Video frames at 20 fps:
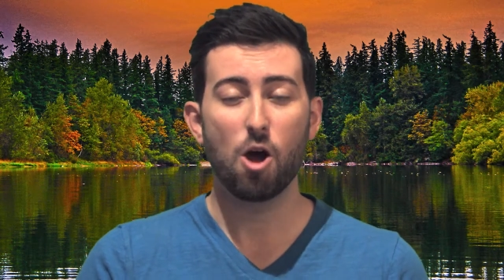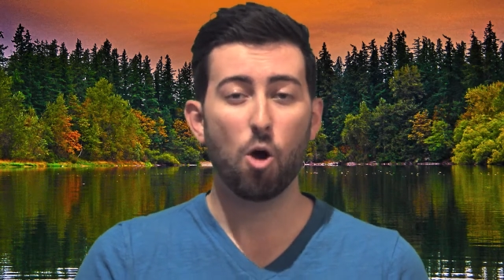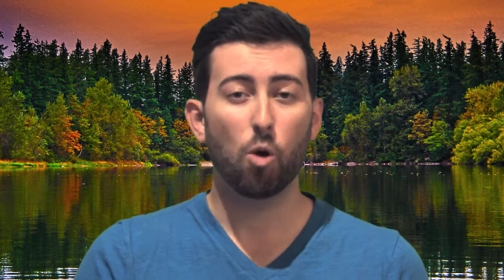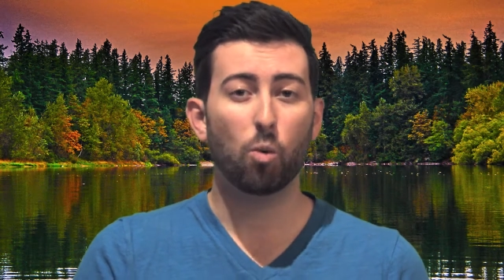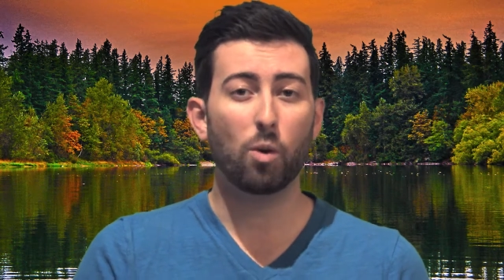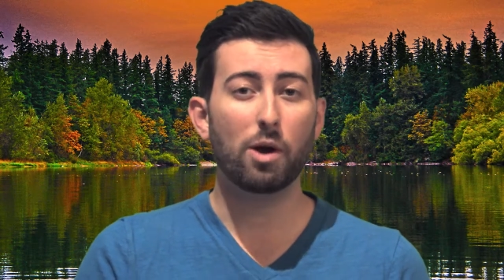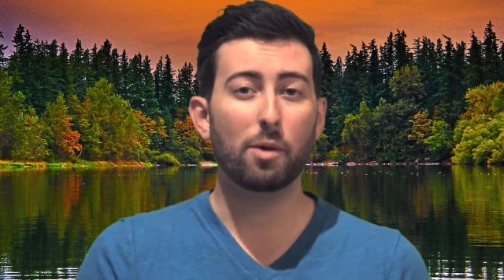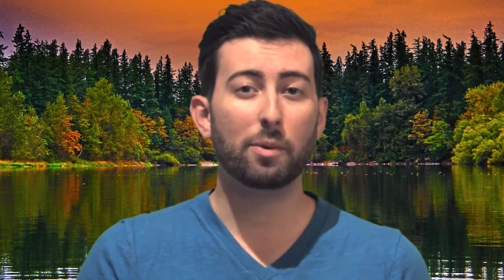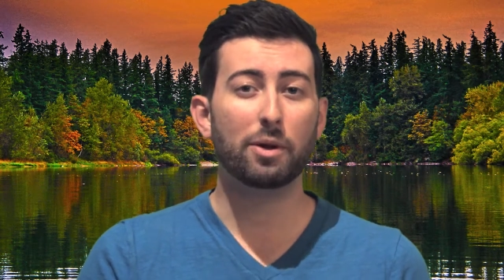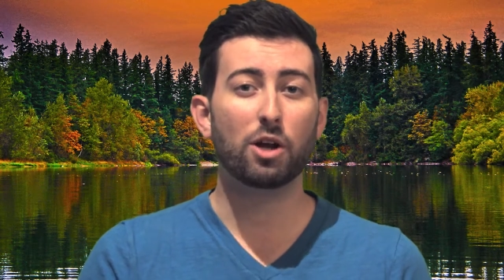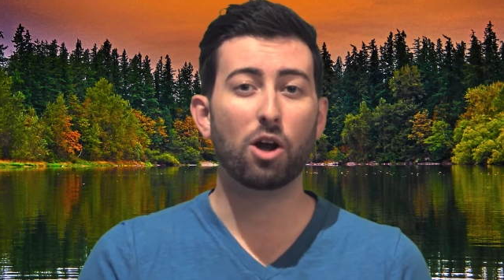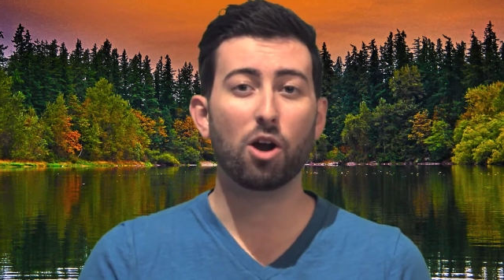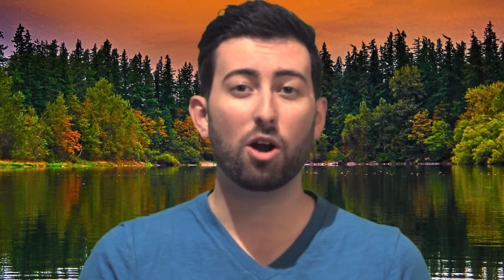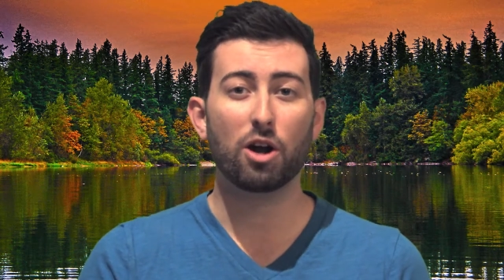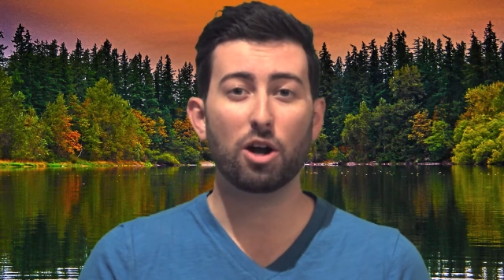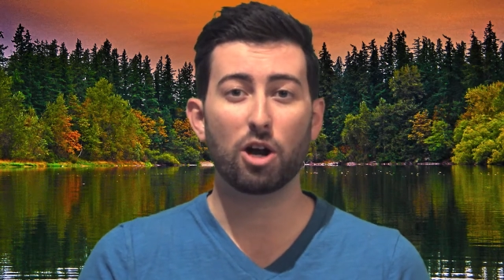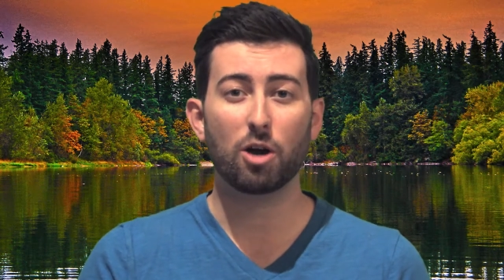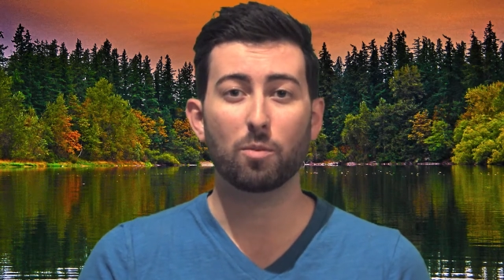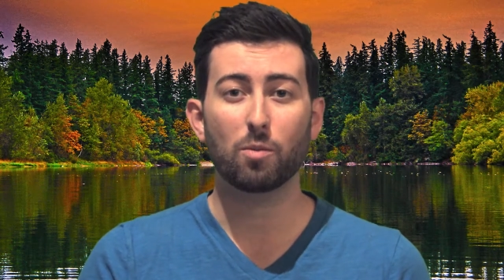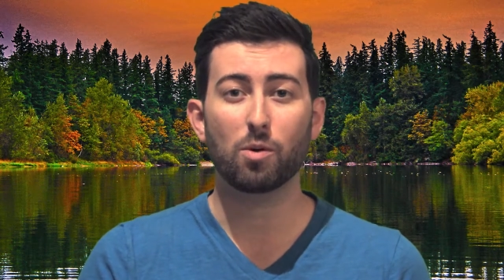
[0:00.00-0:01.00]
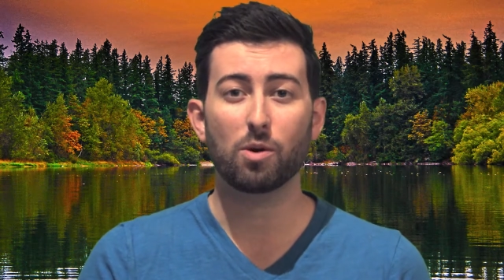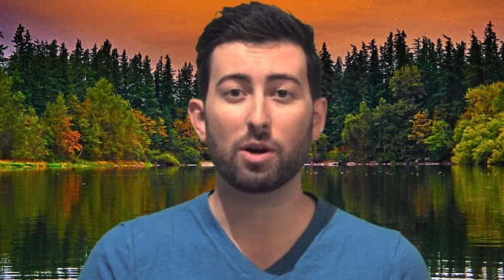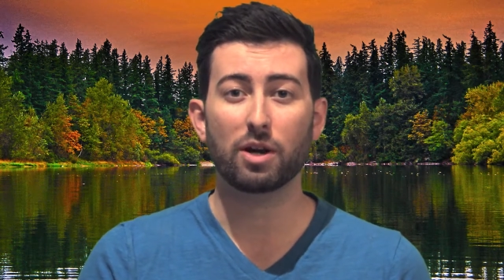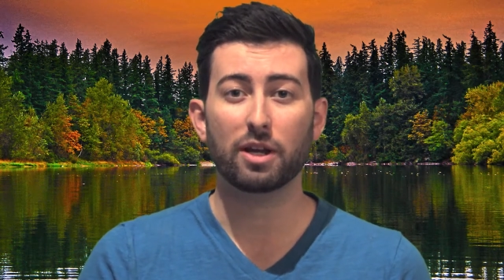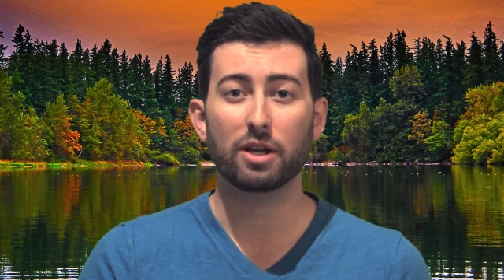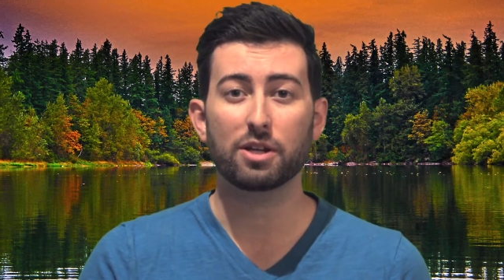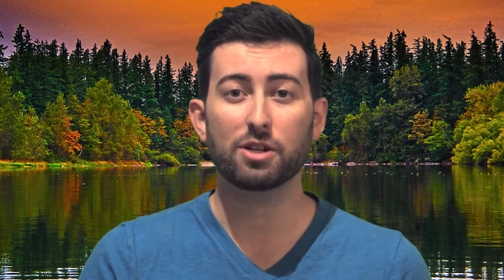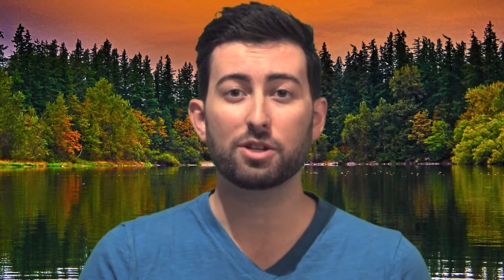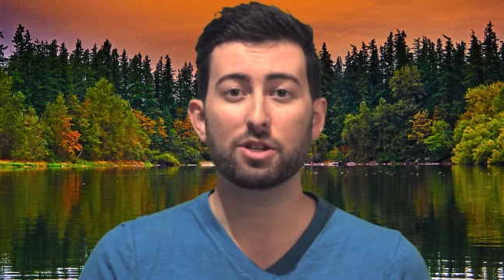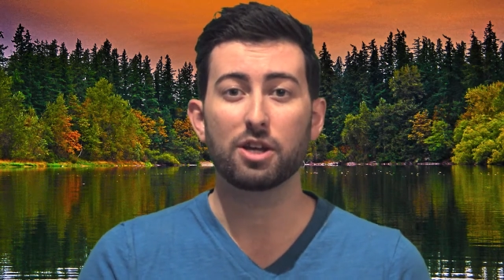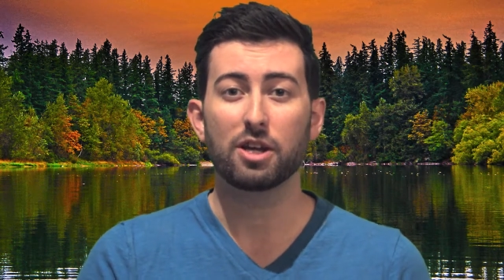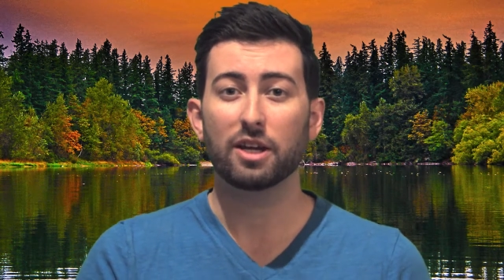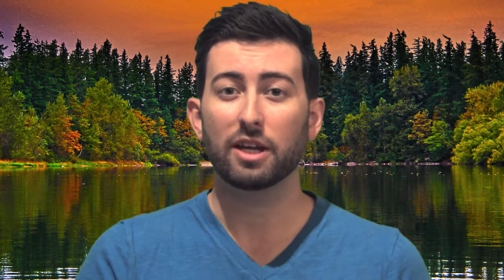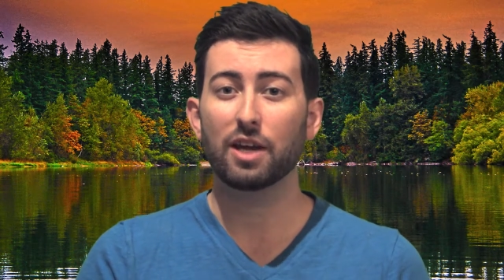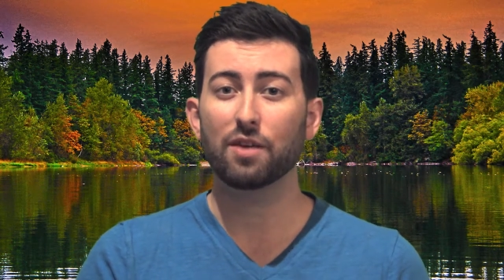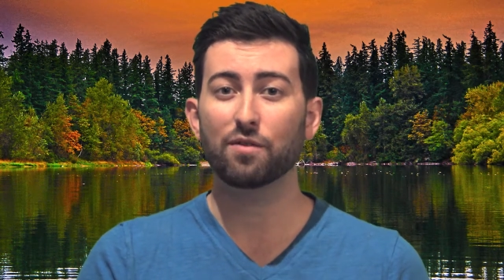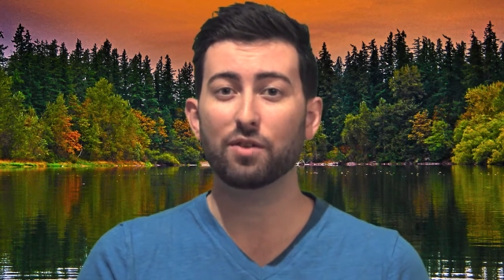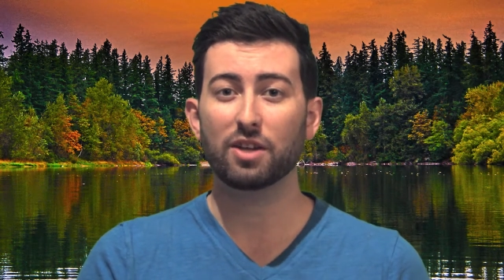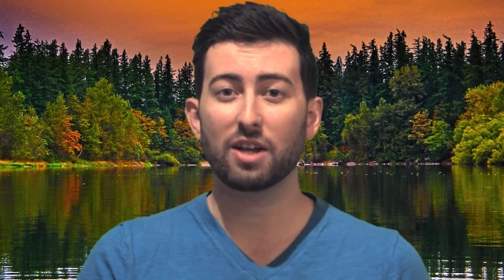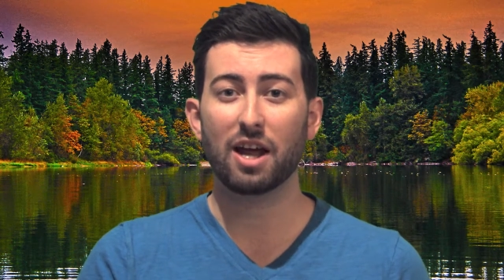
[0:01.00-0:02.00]
where we are in our mortgage,
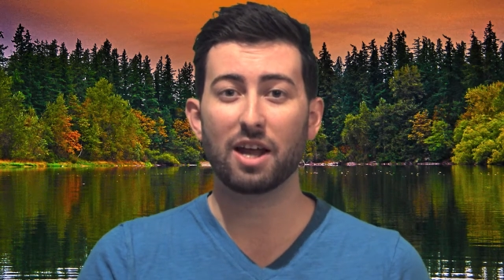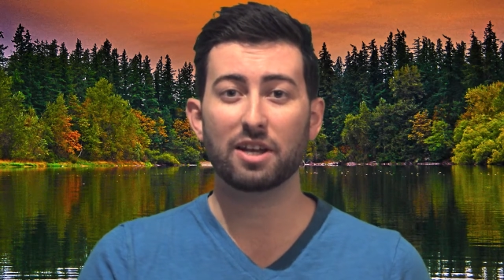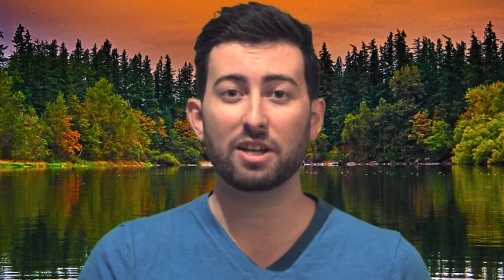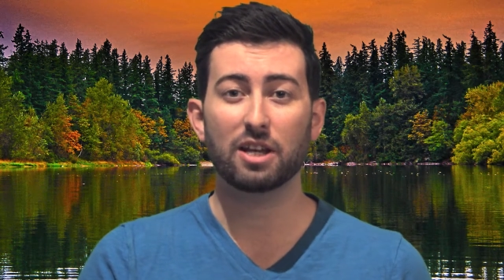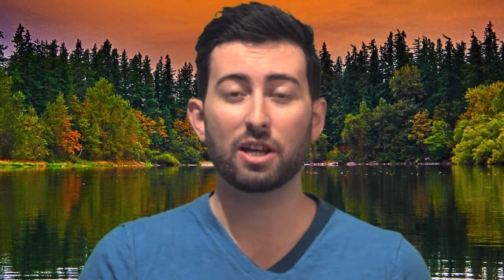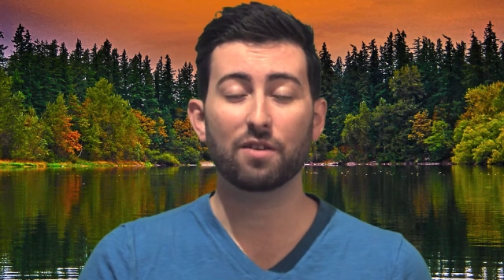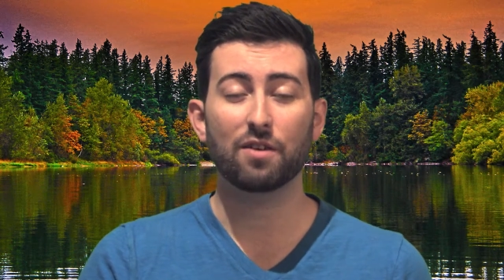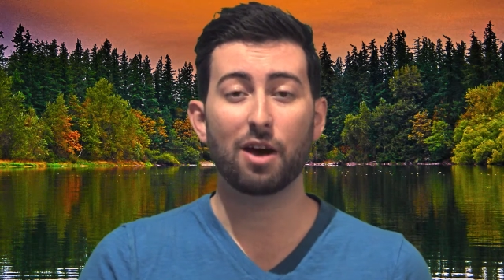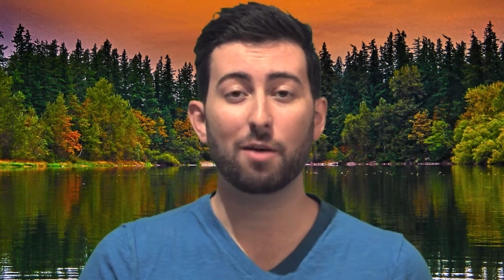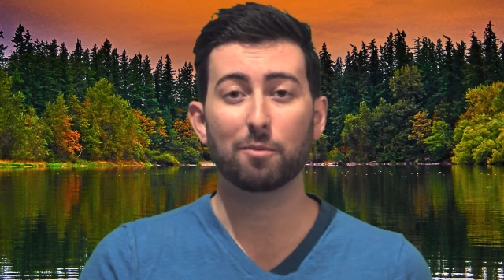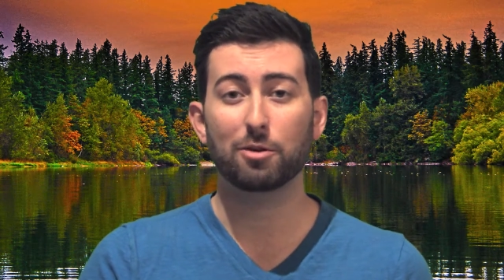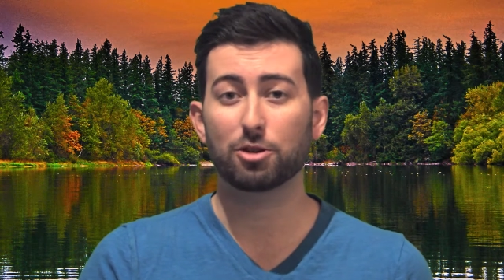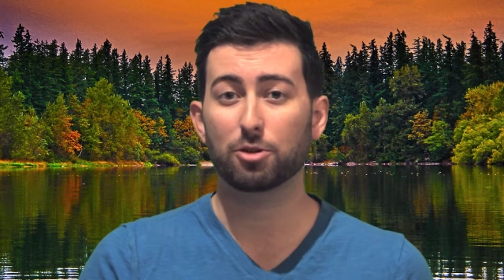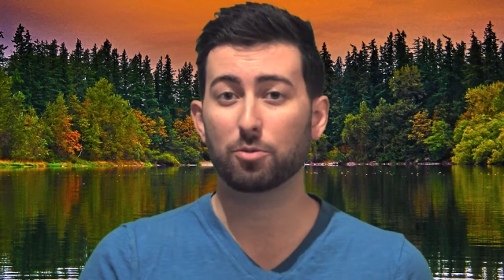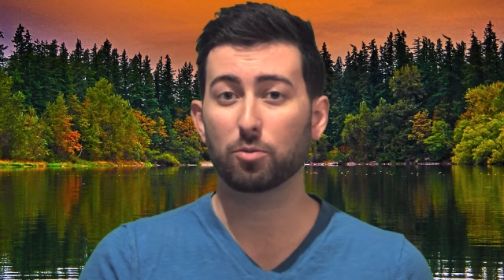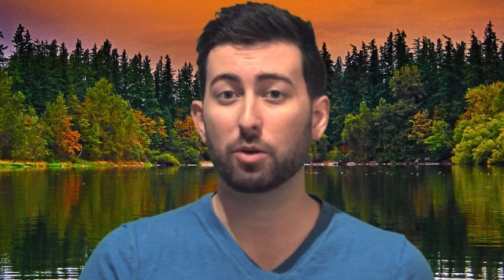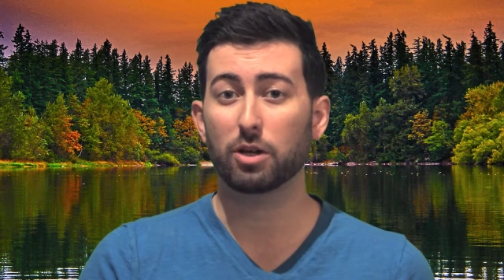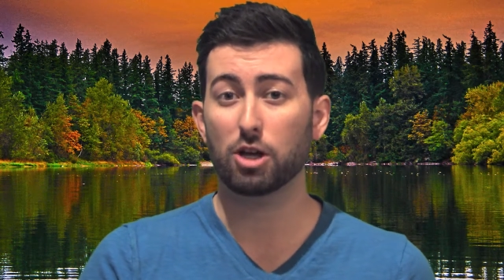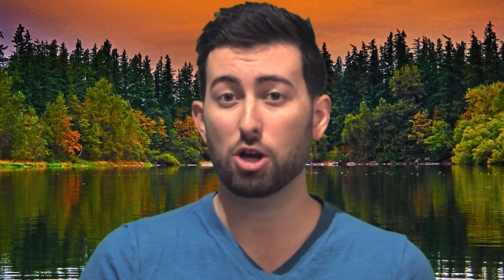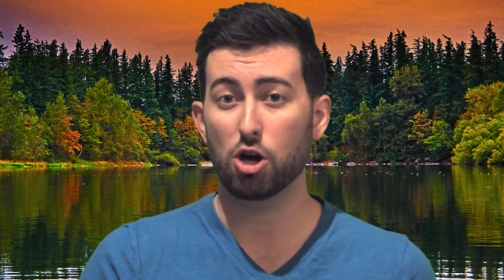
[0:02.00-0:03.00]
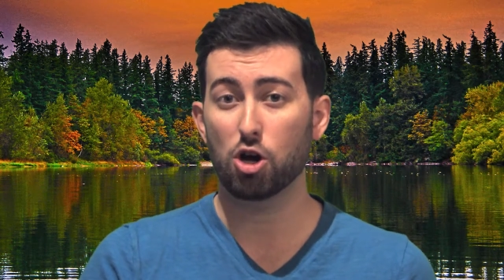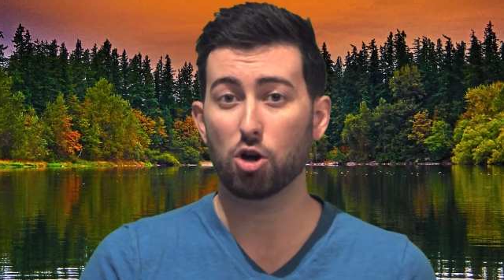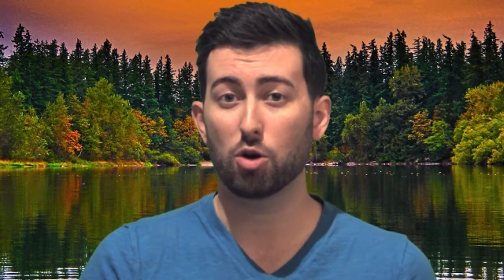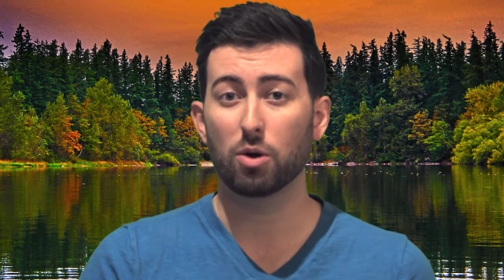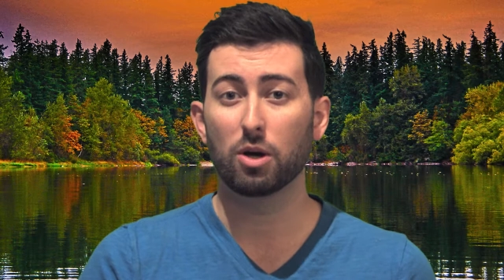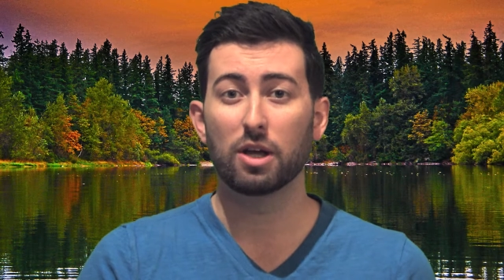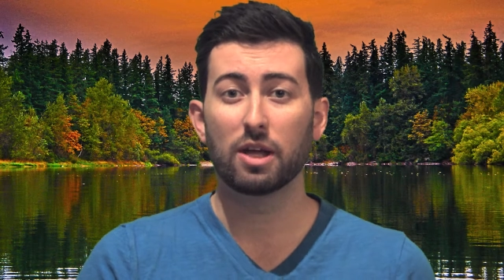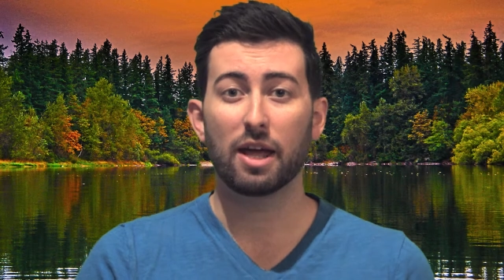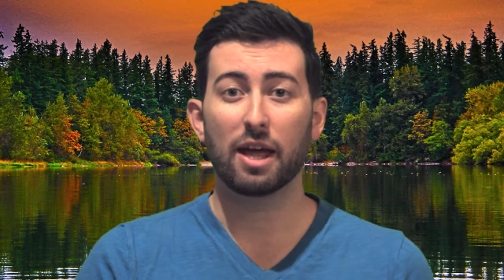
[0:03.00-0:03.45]
give you an idea of how much we owe,